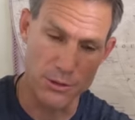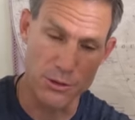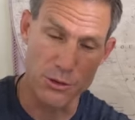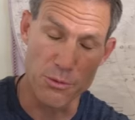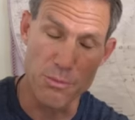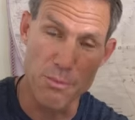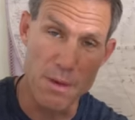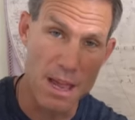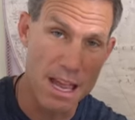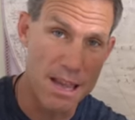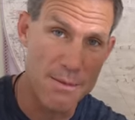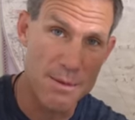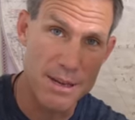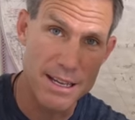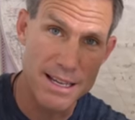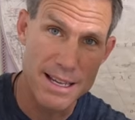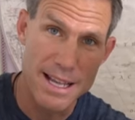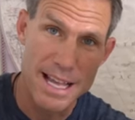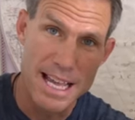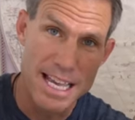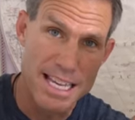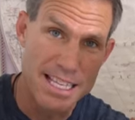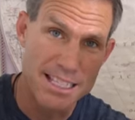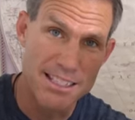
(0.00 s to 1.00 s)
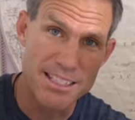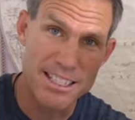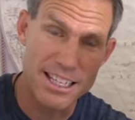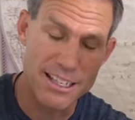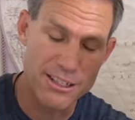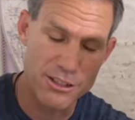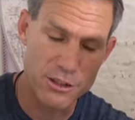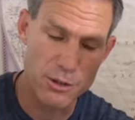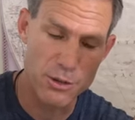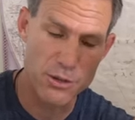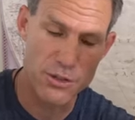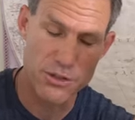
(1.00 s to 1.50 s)
so maybe
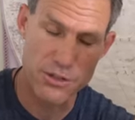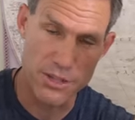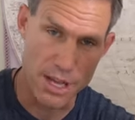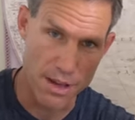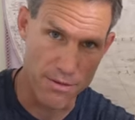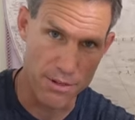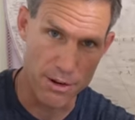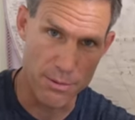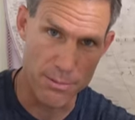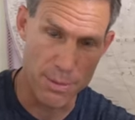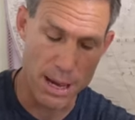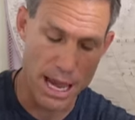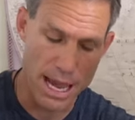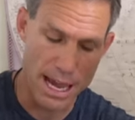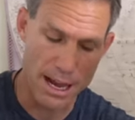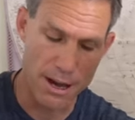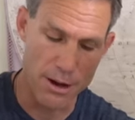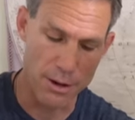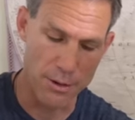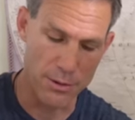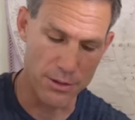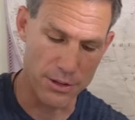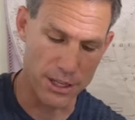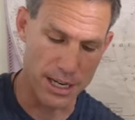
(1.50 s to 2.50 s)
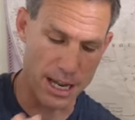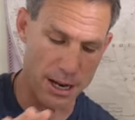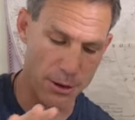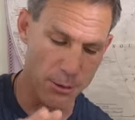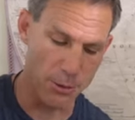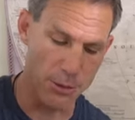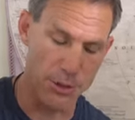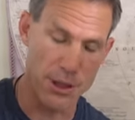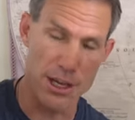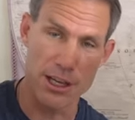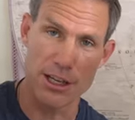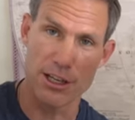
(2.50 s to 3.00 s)
six or seven pounds, and I
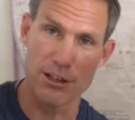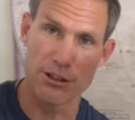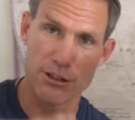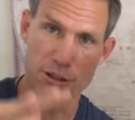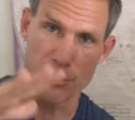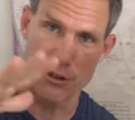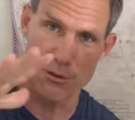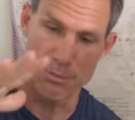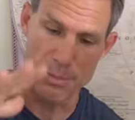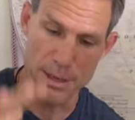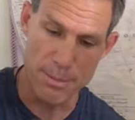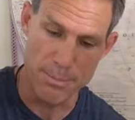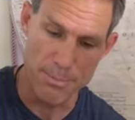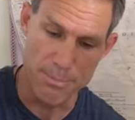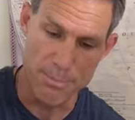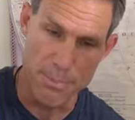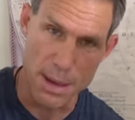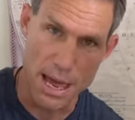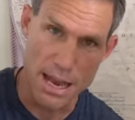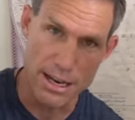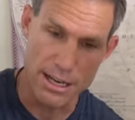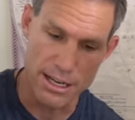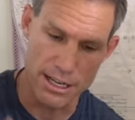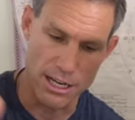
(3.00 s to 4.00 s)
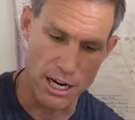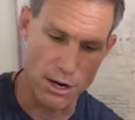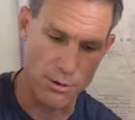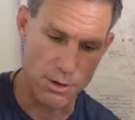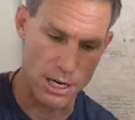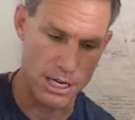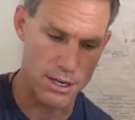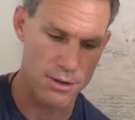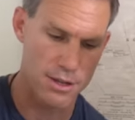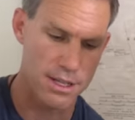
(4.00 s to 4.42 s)
don't think it should have been bending already.